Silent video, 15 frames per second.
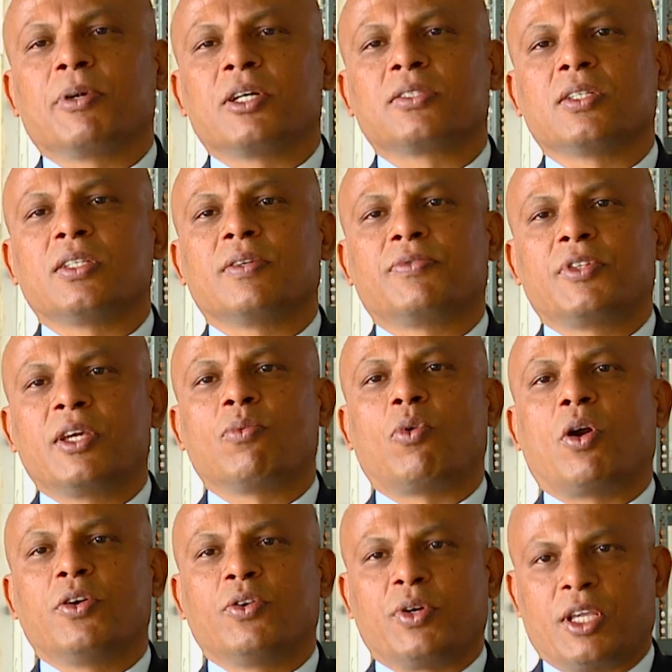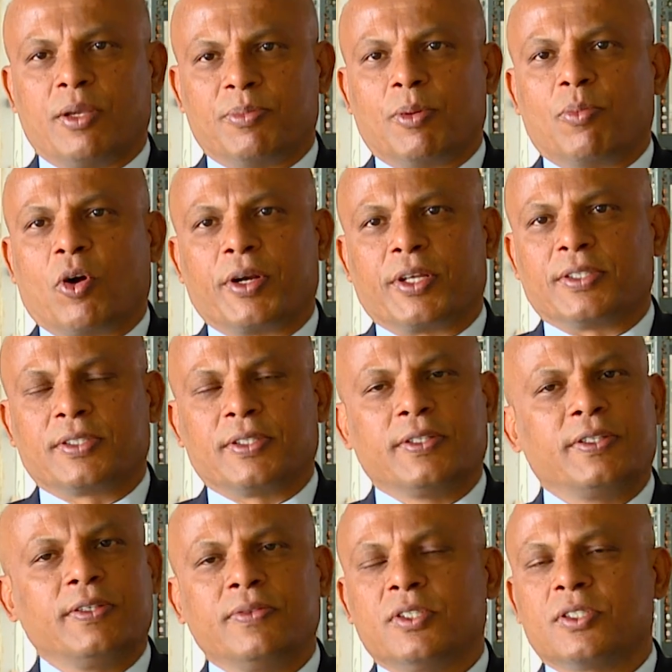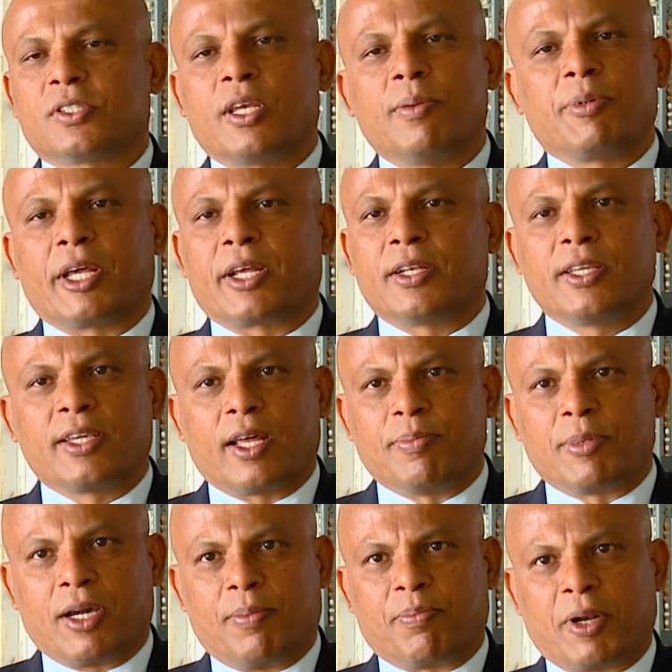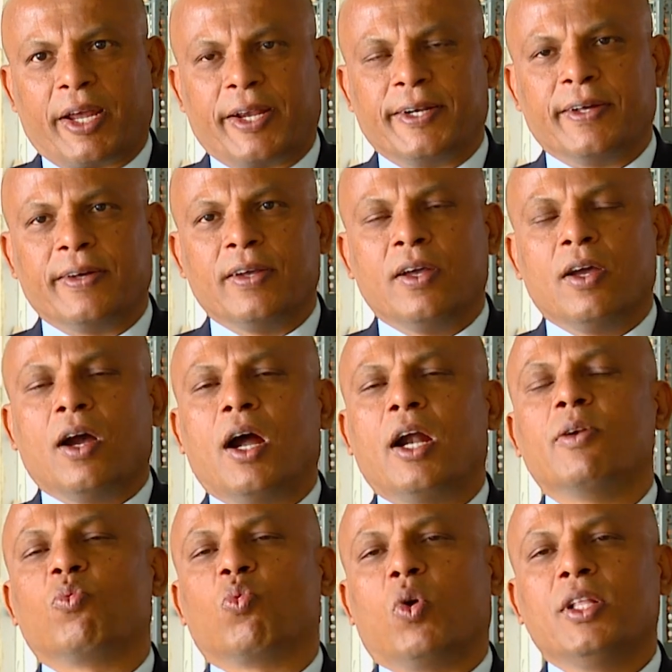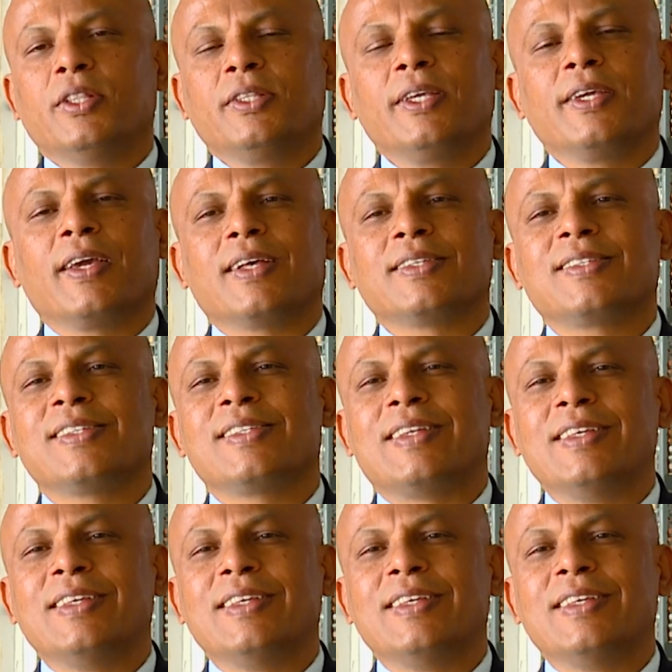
person, if they want to keep the bodies, this same technique can be applied. And one thing, as is